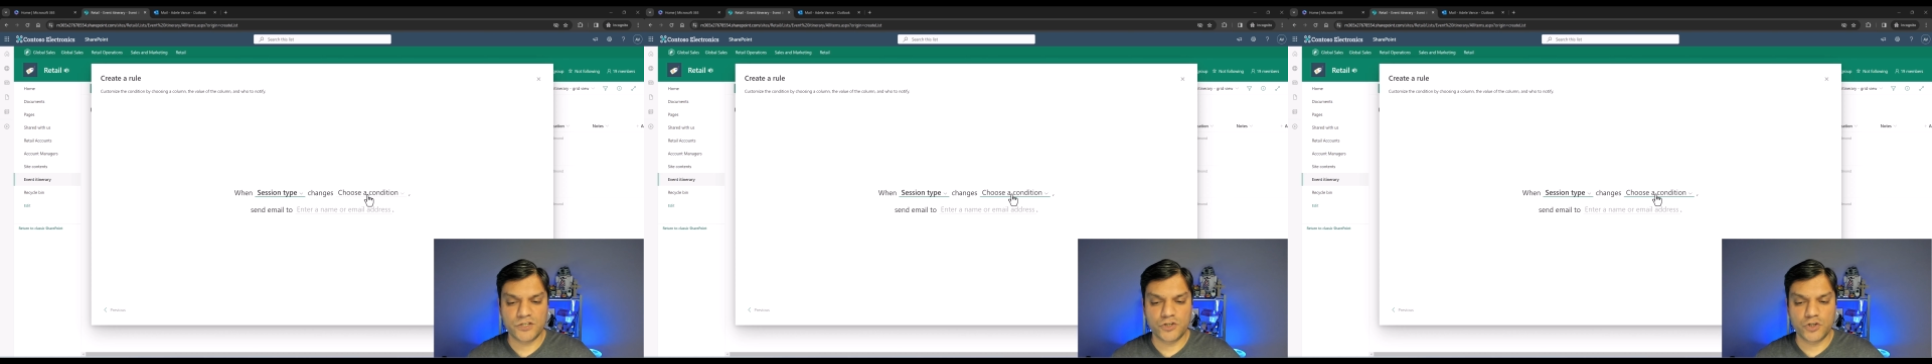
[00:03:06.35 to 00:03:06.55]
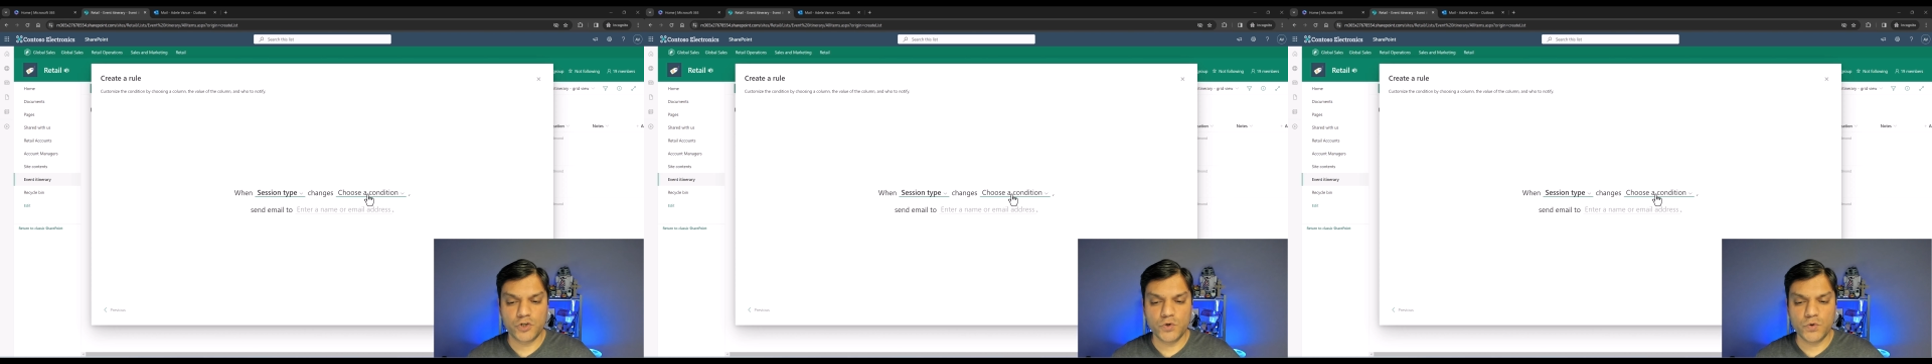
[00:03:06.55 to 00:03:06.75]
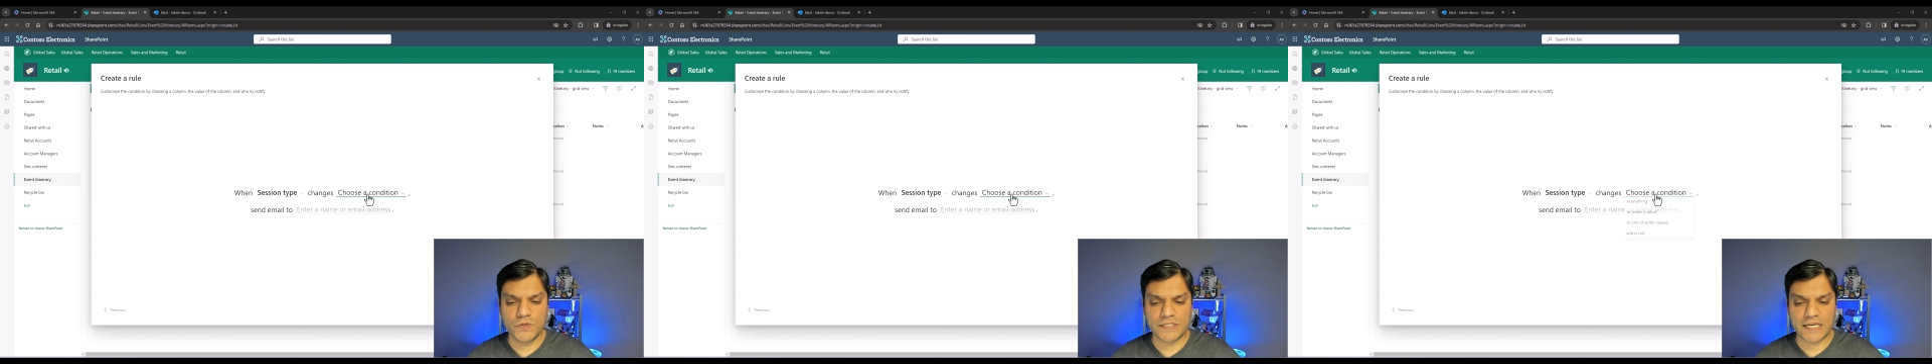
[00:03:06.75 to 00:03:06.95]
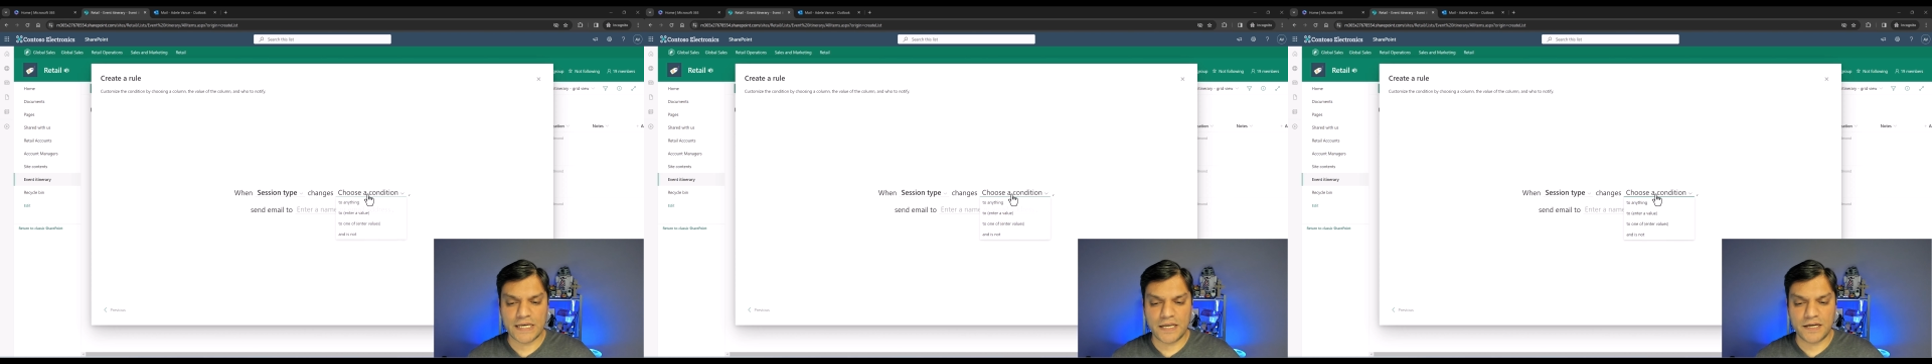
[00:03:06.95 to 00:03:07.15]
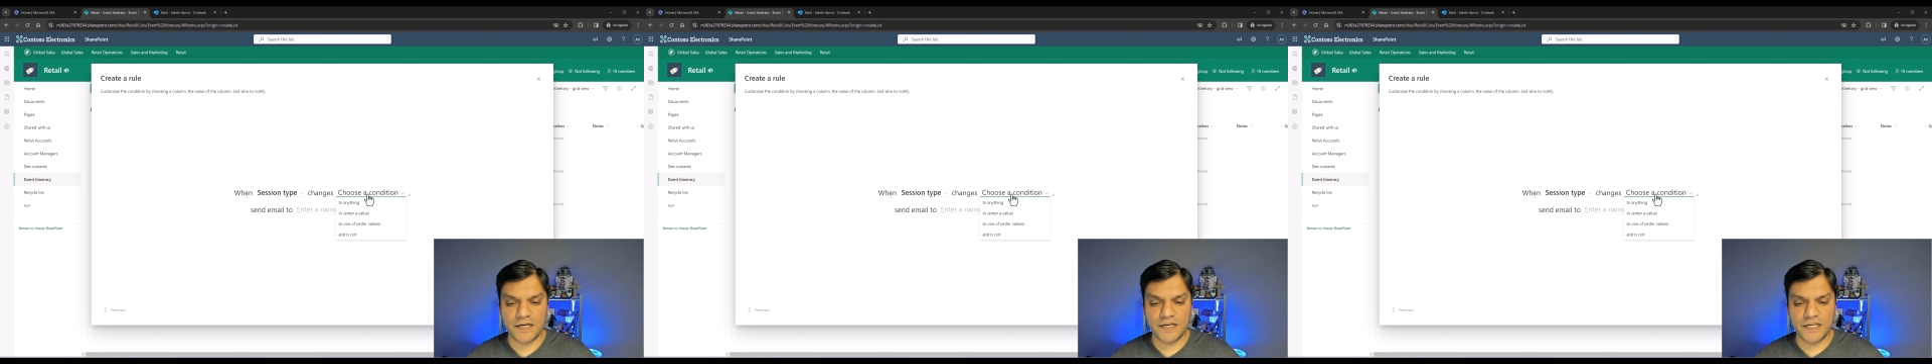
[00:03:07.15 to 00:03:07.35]
choose a
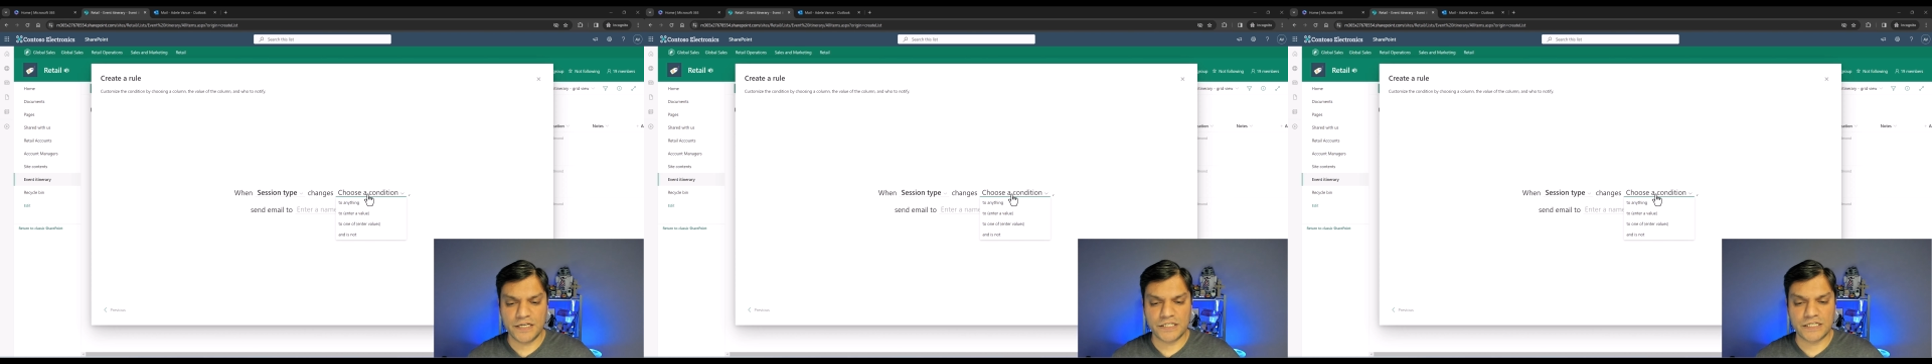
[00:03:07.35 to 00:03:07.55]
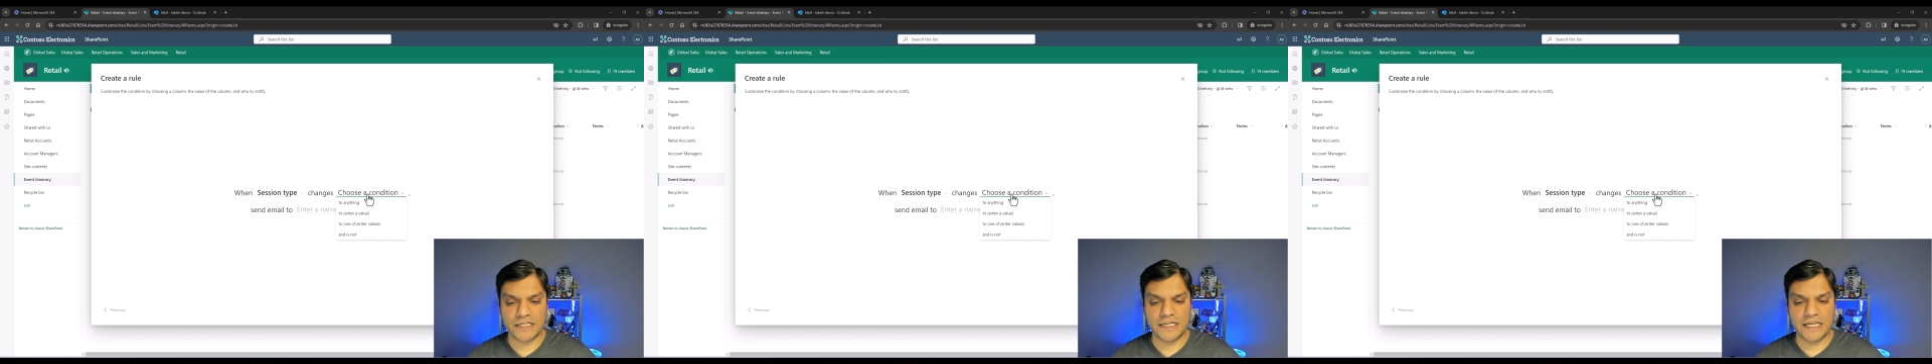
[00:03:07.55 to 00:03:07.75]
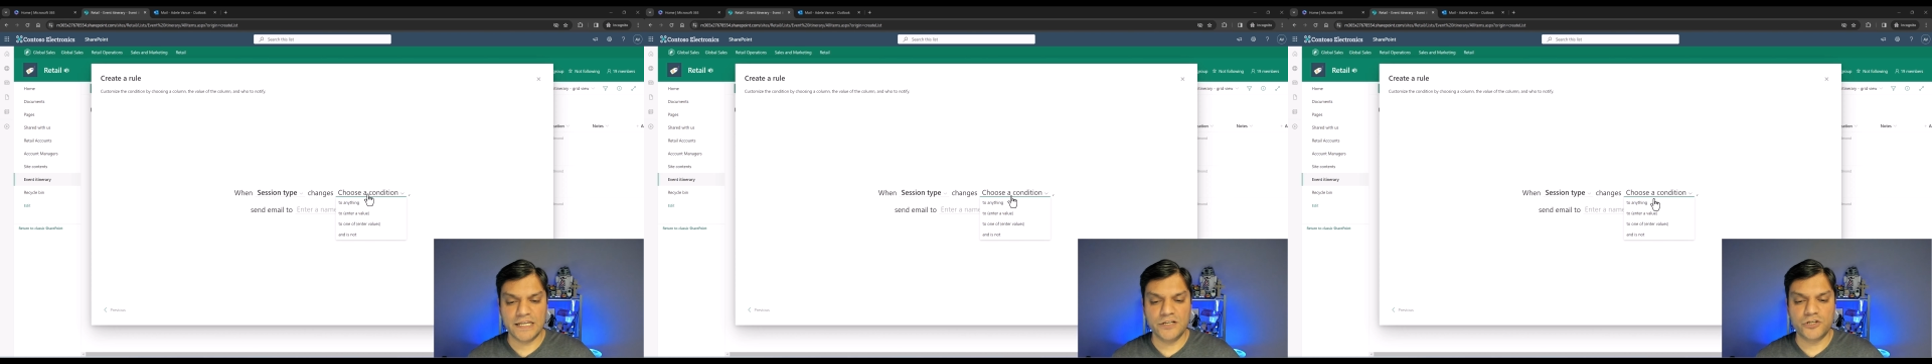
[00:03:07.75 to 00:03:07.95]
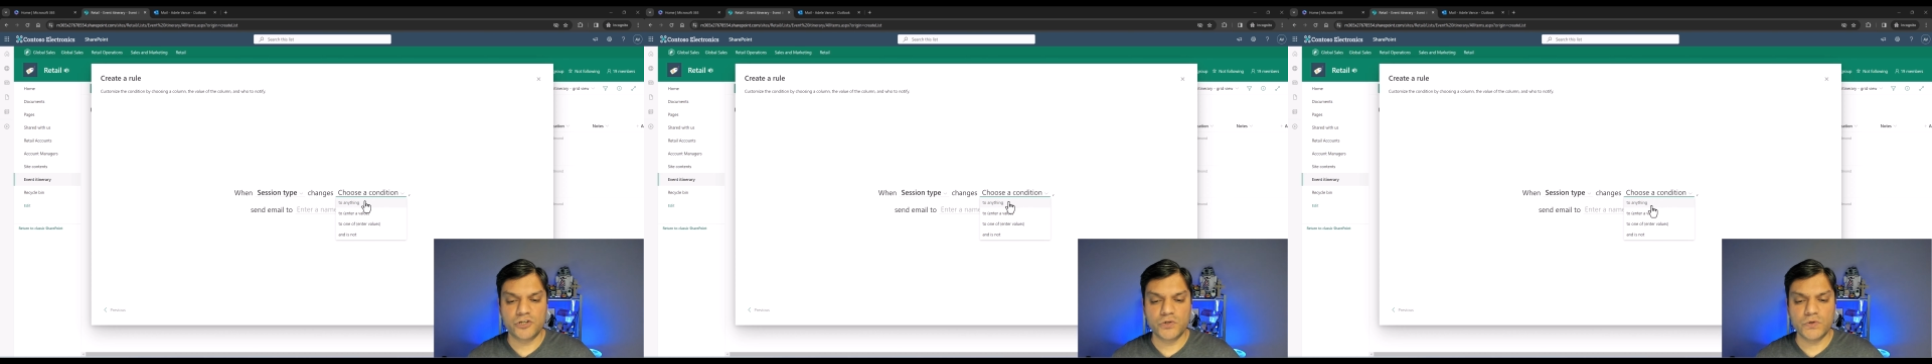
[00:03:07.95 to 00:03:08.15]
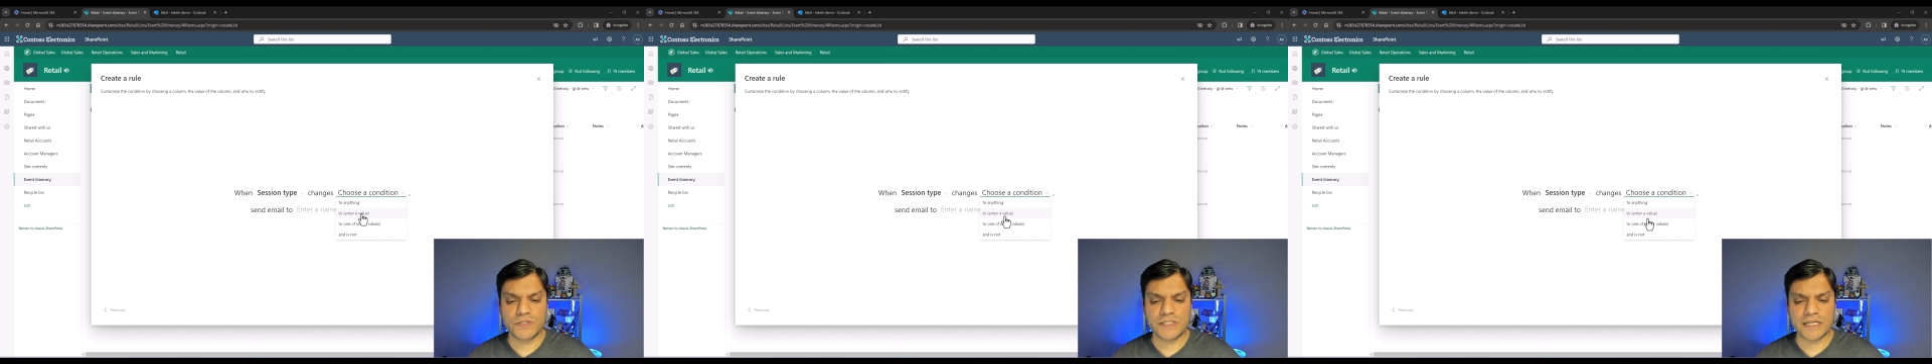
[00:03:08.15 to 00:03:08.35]
condition, in
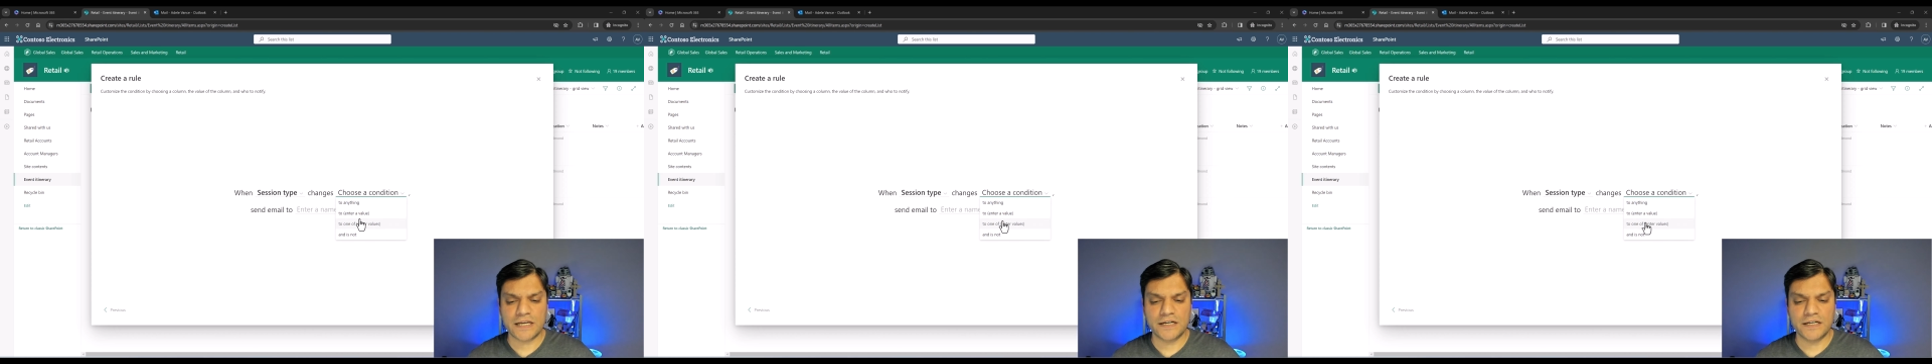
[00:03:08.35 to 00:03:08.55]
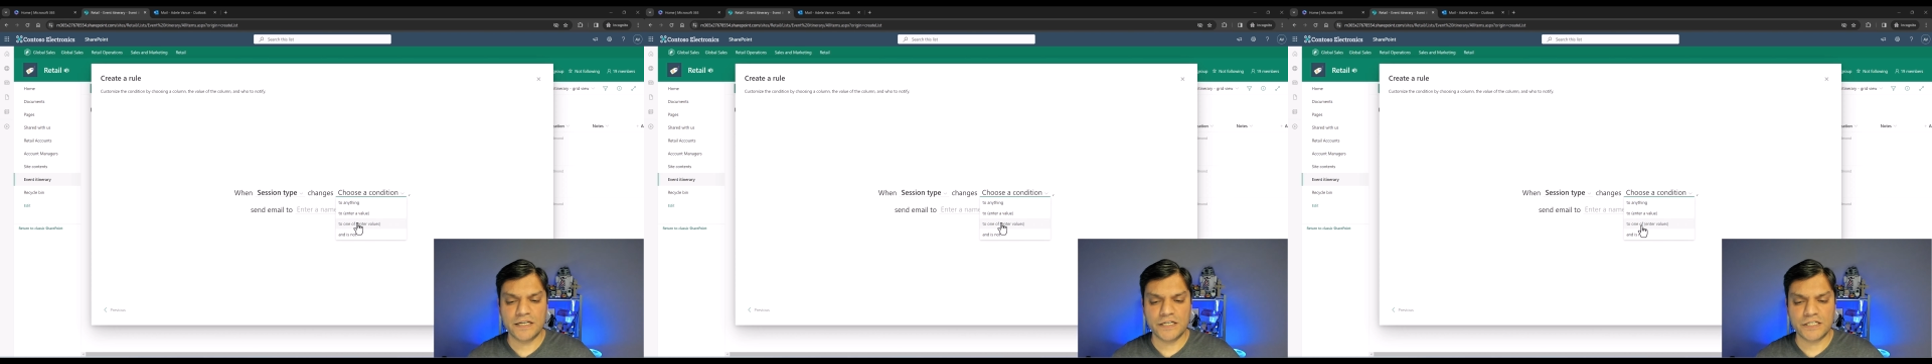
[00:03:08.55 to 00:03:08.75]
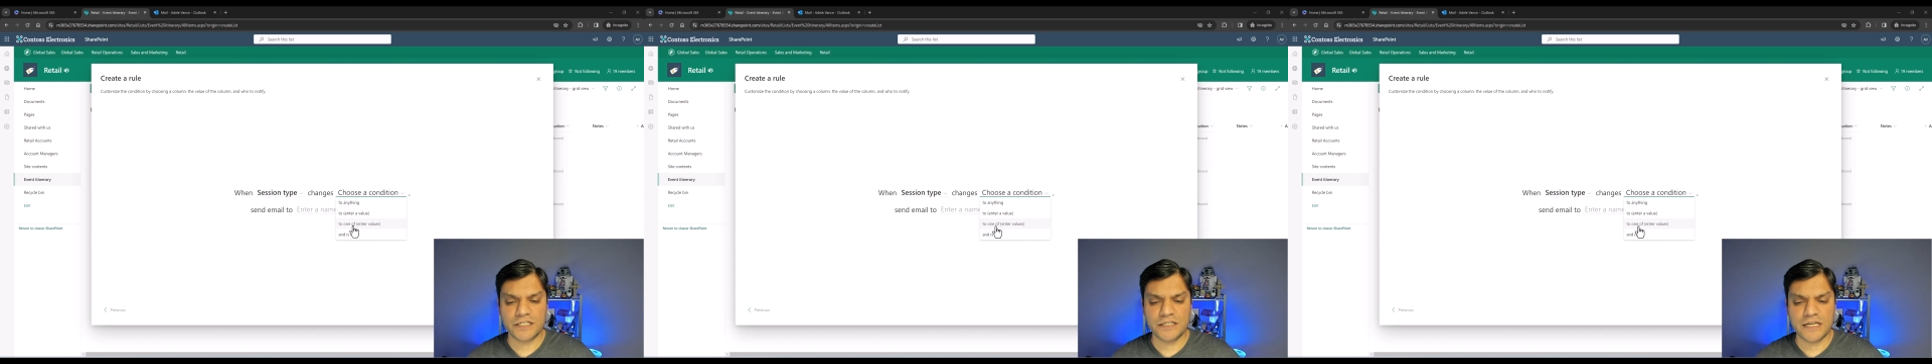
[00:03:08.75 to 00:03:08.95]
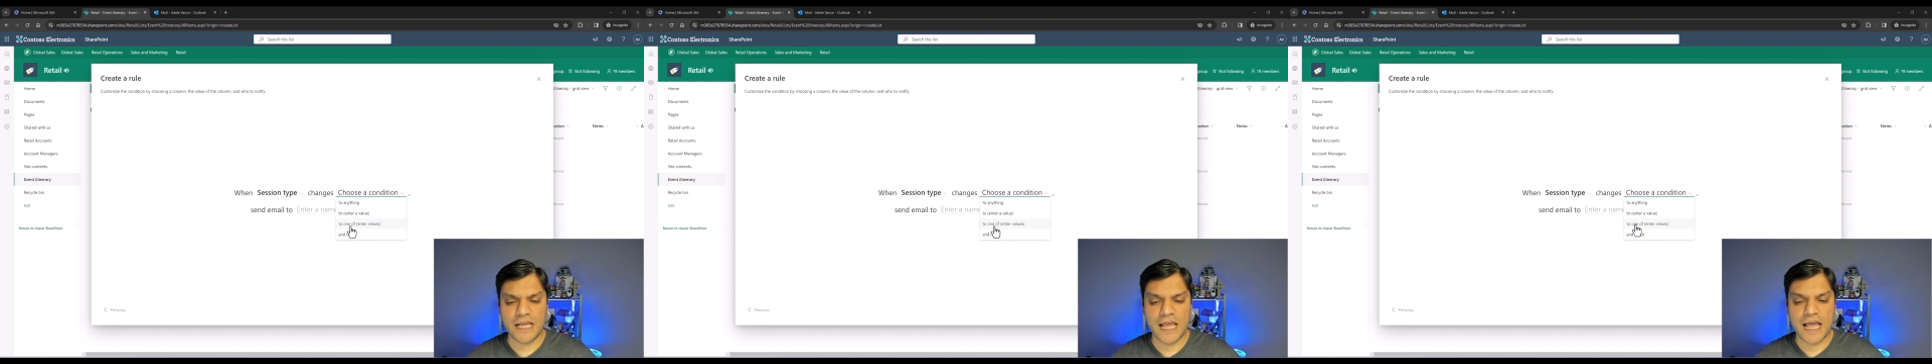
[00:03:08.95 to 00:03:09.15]
choose a condition,